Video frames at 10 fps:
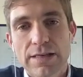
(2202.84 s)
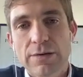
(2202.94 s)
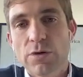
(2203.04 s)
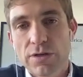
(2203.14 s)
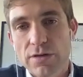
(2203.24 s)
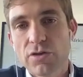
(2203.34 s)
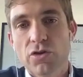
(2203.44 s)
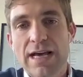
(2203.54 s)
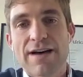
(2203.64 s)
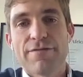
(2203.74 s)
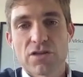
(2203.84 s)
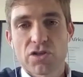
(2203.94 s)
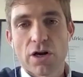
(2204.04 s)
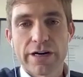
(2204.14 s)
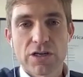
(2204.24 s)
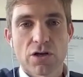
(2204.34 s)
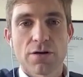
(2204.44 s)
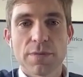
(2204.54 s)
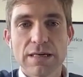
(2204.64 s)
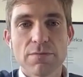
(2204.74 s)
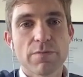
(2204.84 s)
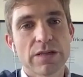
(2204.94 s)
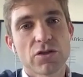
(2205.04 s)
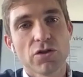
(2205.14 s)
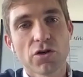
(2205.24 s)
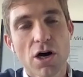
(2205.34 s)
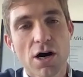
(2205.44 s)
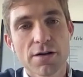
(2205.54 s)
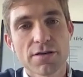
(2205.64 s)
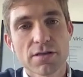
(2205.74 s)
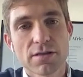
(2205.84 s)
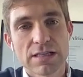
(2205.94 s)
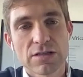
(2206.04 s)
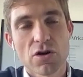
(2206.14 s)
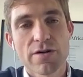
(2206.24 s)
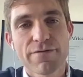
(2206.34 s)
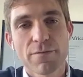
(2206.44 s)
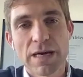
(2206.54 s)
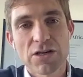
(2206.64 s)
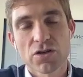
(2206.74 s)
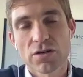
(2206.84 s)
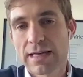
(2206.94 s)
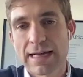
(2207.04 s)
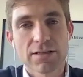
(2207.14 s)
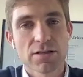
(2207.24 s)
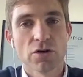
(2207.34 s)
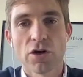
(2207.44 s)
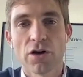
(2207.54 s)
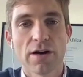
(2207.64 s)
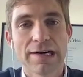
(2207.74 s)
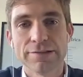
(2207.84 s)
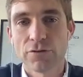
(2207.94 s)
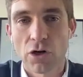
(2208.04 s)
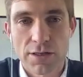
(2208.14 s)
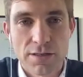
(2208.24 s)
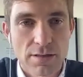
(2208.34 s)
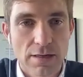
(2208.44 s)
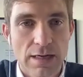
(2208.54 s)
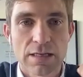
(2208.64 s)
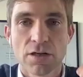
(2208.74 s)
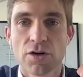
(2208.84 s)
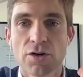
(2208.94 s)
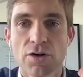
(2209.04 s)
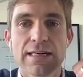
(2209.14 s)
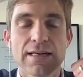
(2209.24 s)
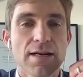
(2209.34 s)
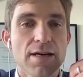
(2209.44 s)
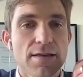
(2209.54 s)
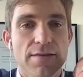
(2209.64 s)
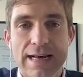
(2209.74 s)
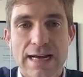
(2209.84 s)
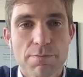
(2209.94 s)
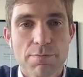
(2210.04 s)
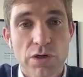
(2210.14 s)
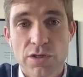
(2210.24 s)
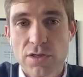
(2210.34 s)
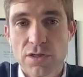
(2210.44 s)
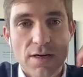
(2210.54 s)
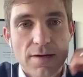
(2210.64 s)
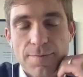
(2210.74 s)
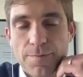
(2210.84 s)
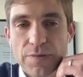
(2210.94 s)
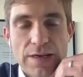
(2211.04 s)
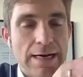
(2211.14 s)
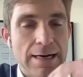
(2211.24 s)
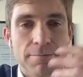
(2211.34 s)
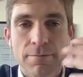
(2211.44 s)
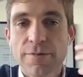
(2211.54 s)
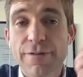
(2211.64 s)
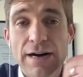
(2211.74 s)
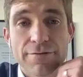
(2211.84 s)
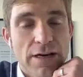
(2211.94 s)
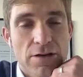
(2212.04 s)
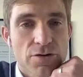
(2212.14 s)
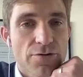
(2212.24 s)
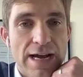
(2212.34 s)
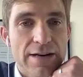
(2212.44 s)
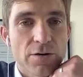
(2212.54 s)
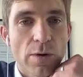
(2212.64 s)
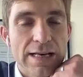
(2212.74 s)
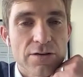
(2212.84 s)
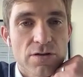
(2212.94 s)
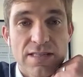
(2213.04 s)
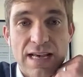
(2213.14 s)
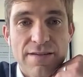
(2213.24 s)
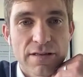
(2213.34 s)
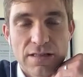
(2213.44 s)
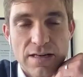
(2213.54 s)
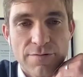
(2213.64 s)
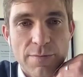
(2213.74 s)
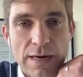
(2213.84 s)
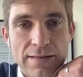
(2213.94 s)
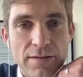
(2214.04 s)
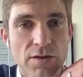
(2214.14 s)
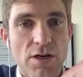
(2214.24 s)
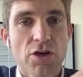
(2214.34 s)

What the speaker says: you'd have historics on me, but you can't. There's no information that I've got a degree, that I put 5,000 Rand away to savings every month.